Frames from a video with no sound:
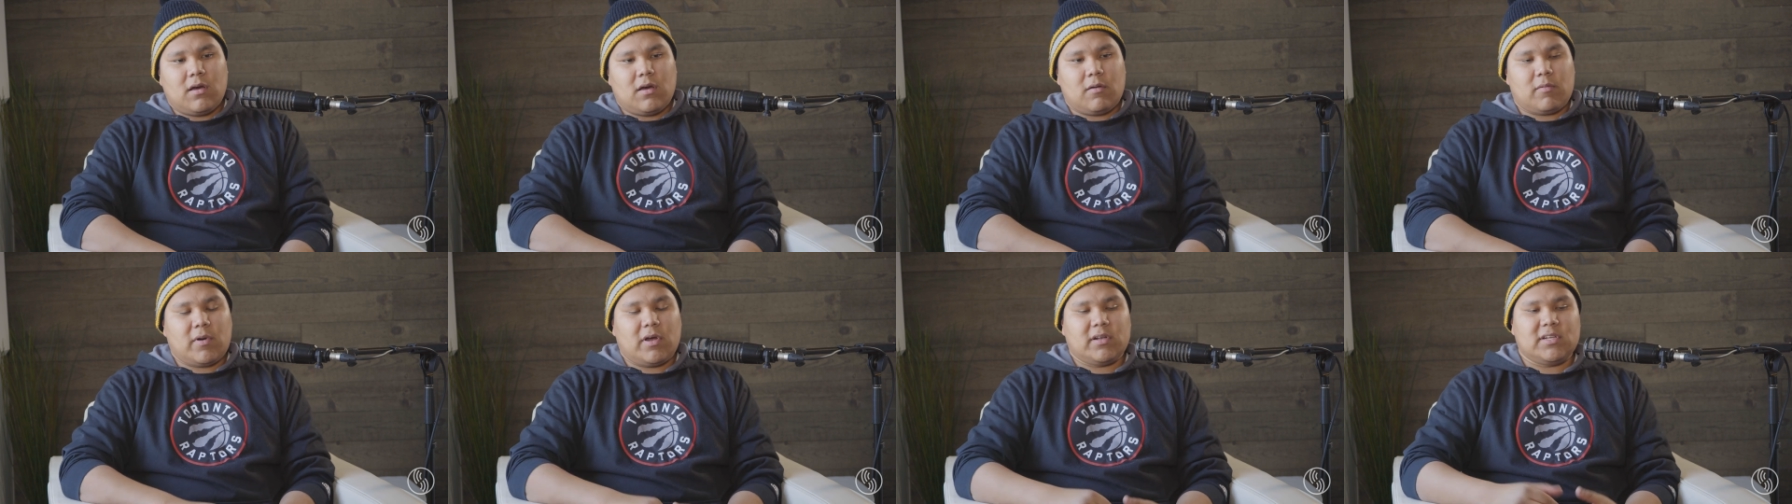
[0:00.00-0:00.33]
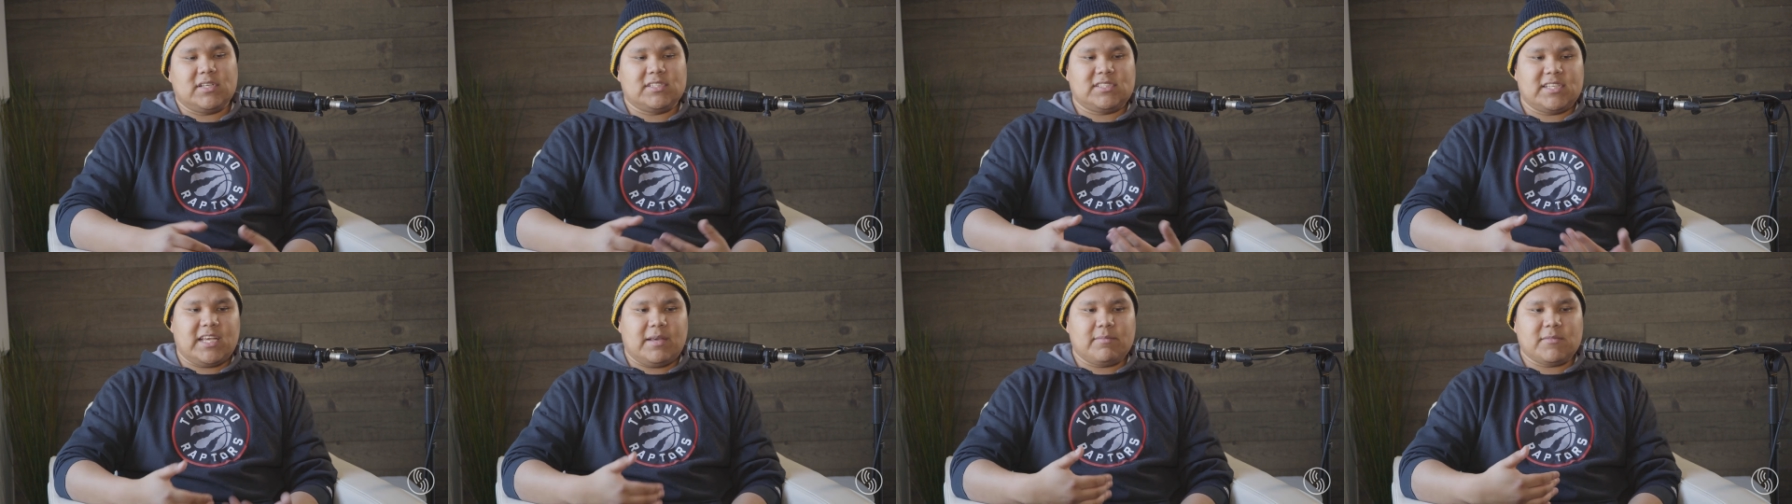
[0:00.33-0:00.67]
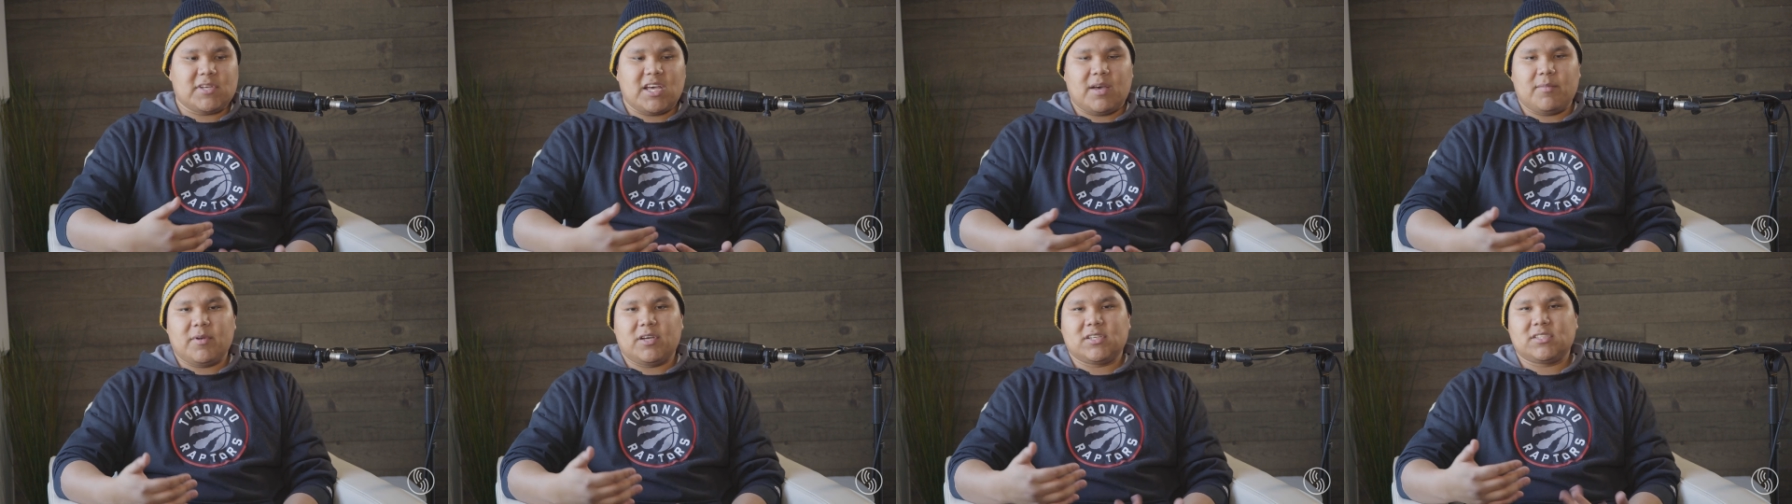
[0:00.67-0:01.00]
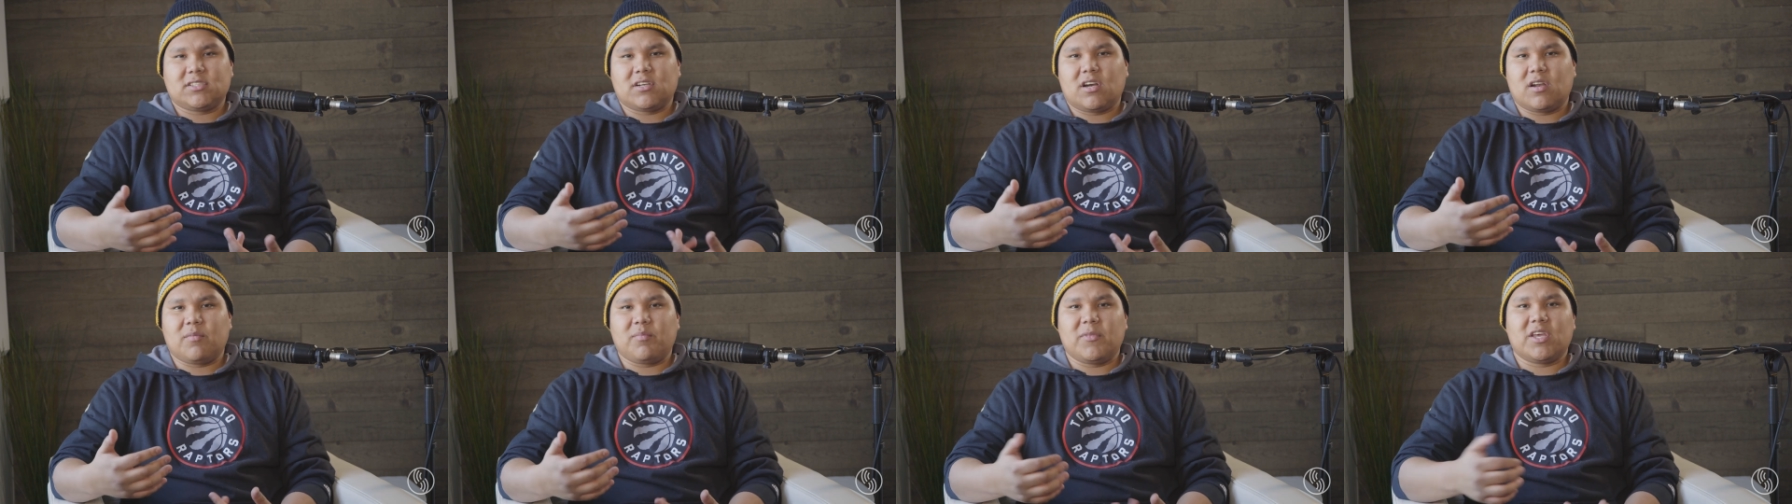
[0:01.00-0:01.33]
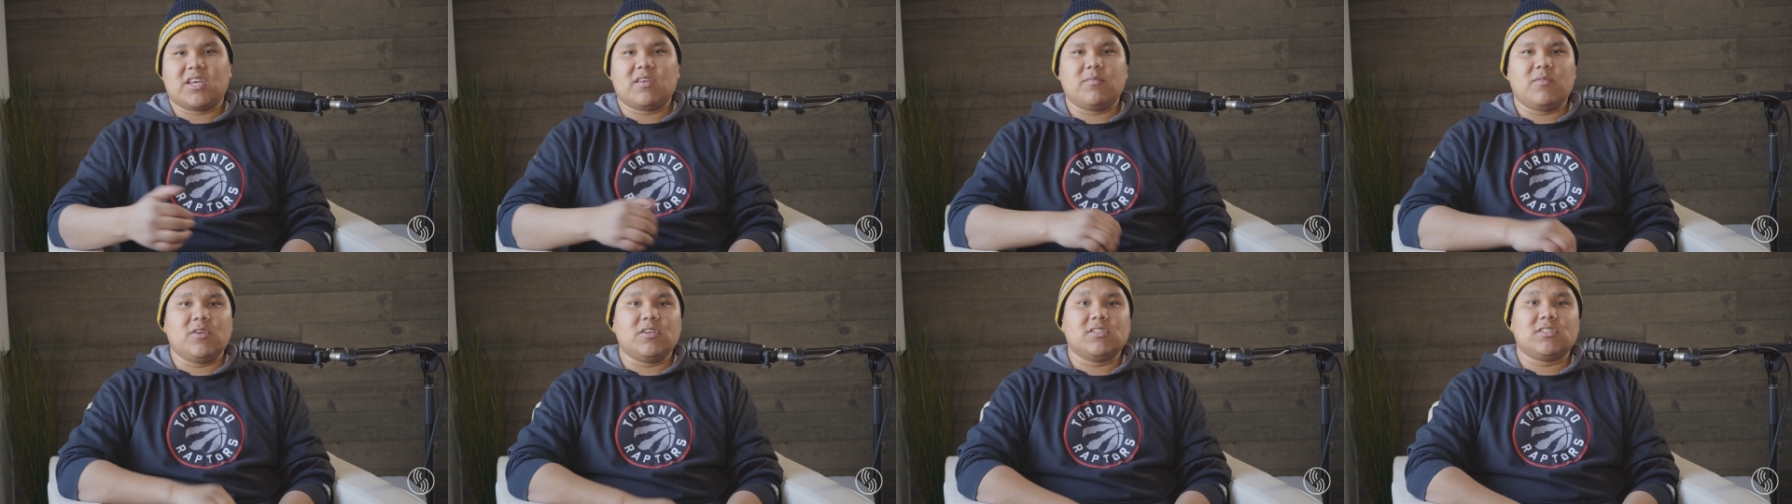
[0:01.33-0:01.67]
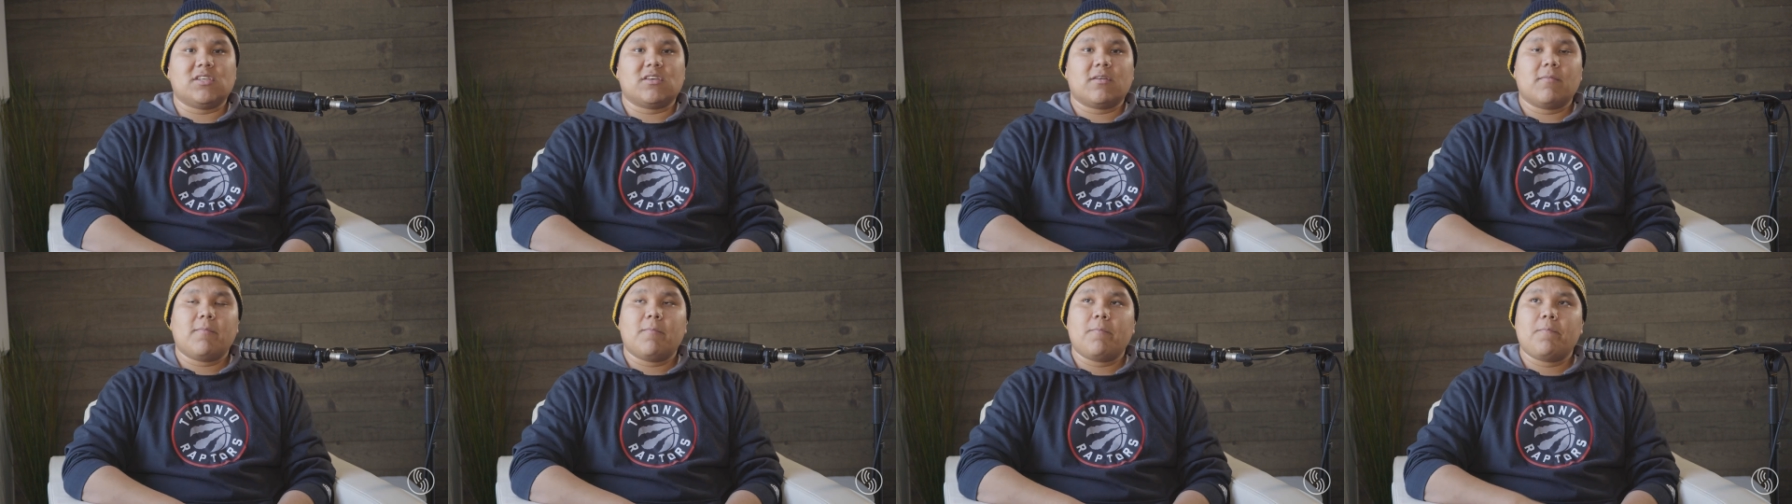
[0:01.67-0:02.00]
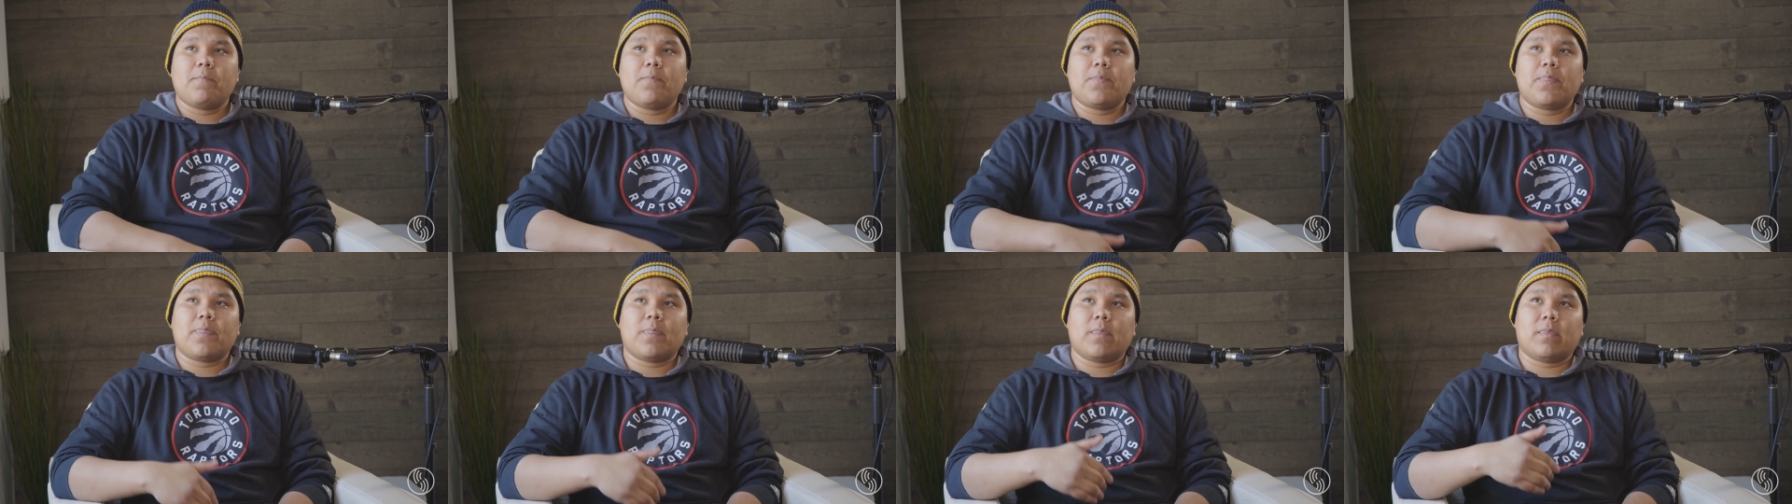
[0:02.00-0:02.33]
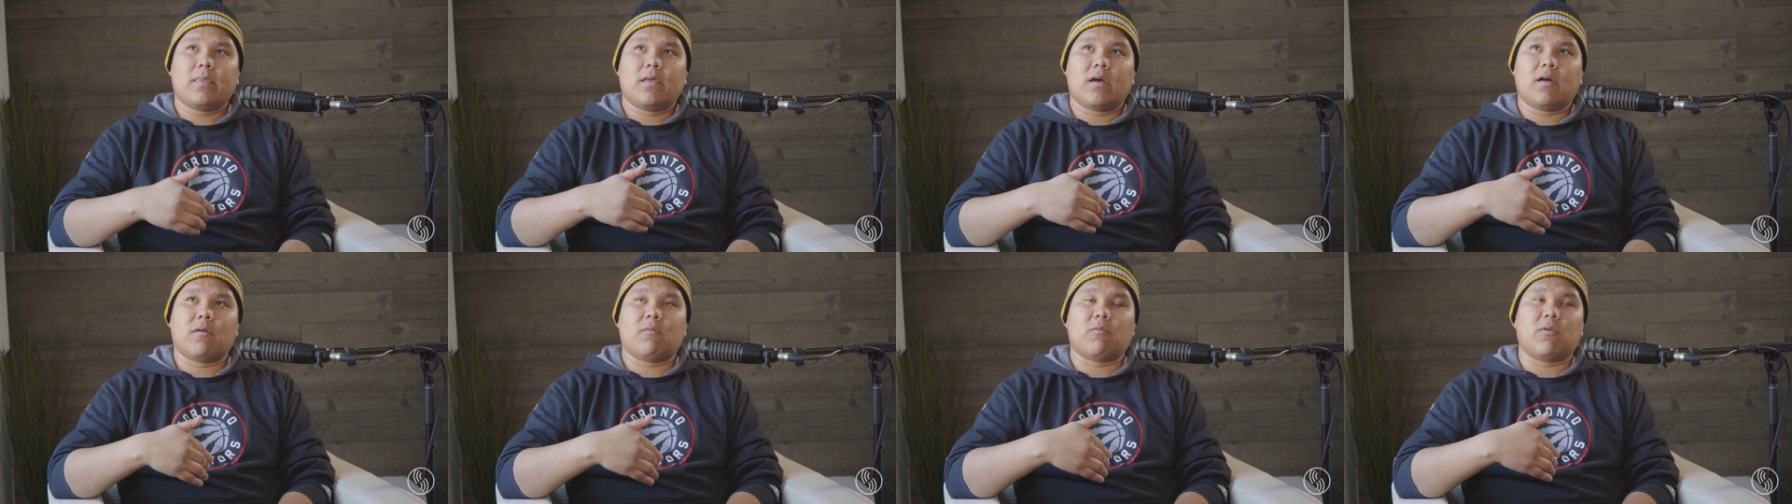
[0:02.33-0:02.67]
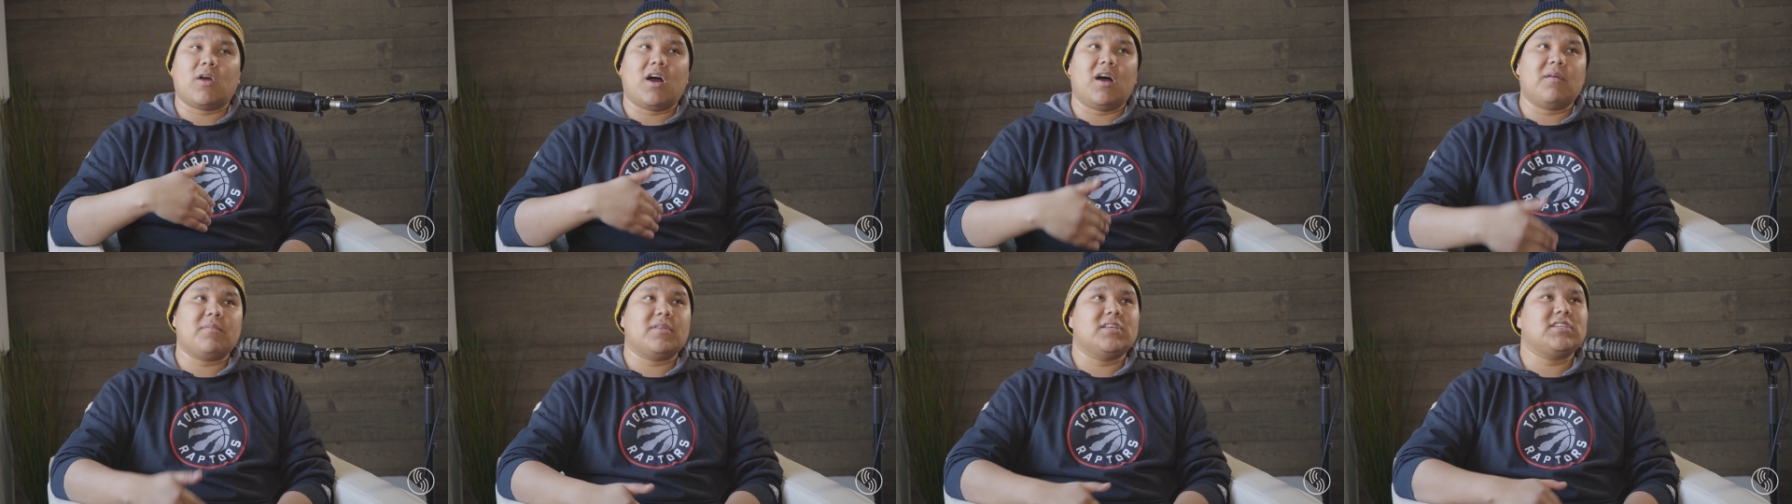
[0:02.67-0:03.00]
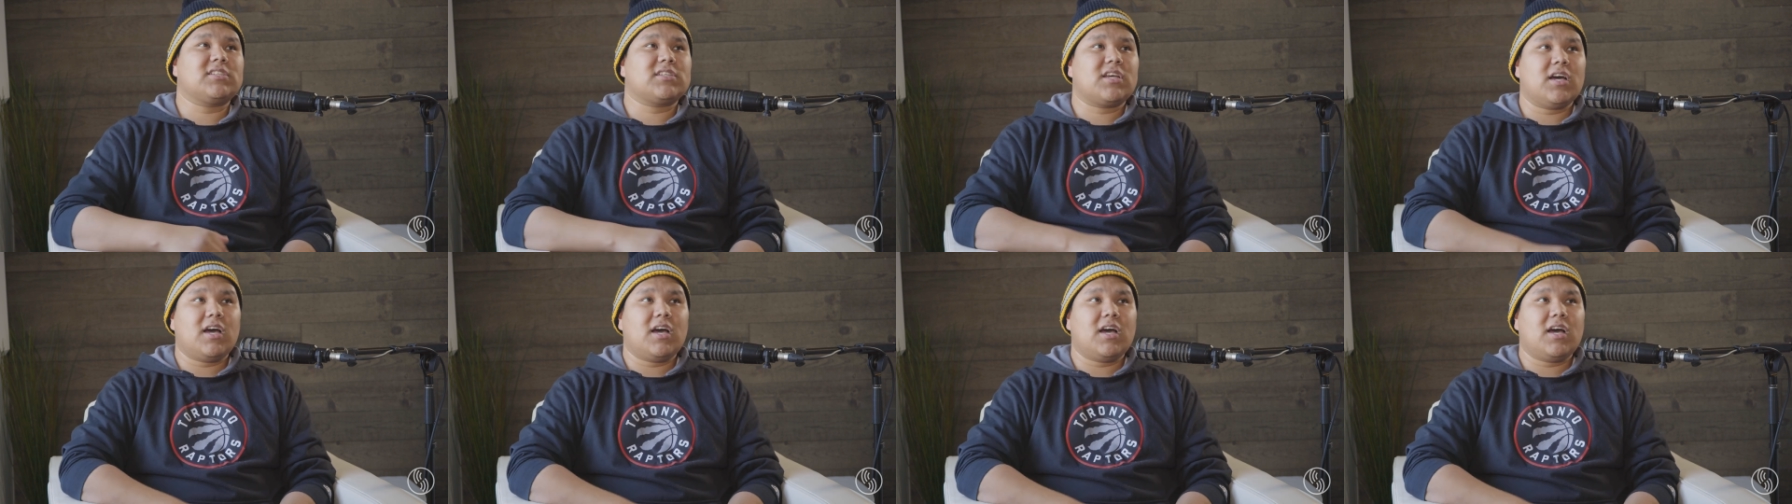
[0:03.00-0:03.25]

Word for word: Around that same time, I started making music. I robbed this